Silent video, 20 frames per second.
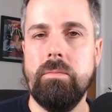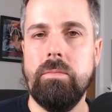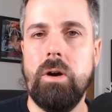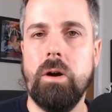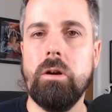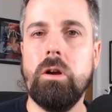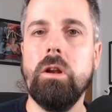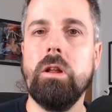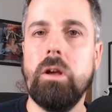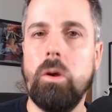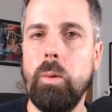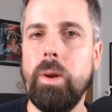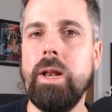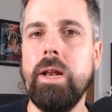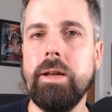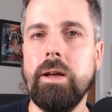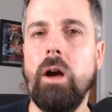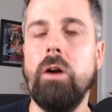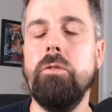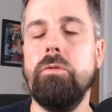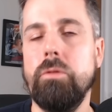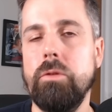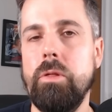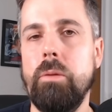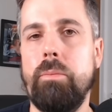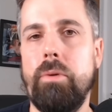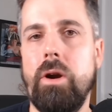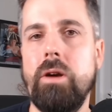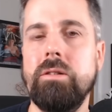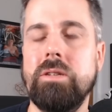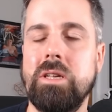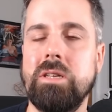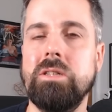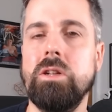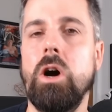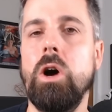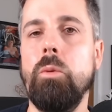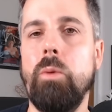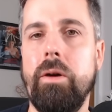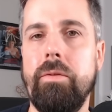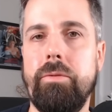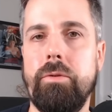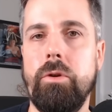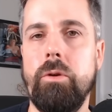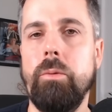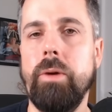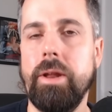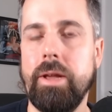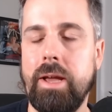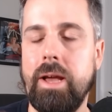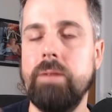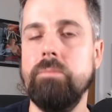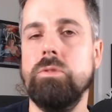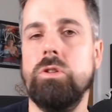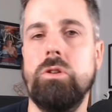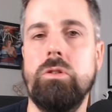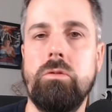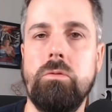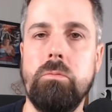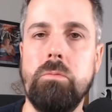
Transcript: I'm going to quickly go through the process I went through when it came to